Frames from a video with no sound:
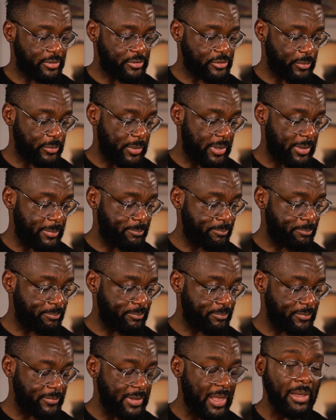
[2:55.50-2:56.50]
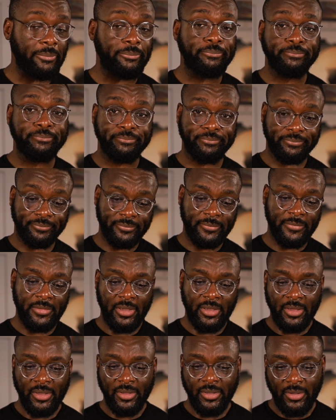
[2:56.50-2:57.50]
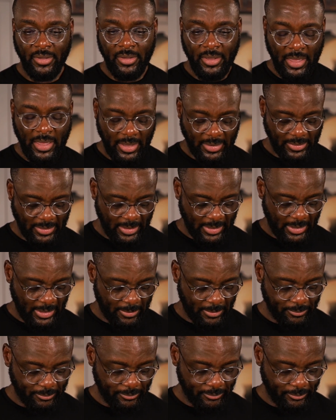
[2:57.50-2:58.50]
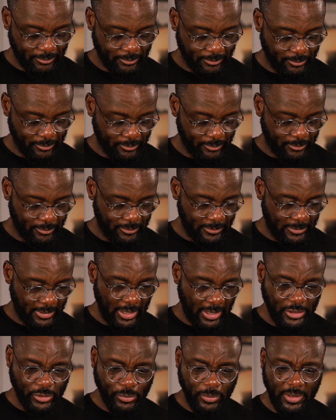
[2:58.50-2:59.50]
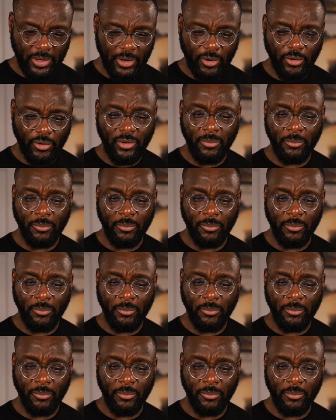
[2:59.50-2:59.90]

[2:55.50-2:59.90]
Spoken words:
So yeah. And then the next one here,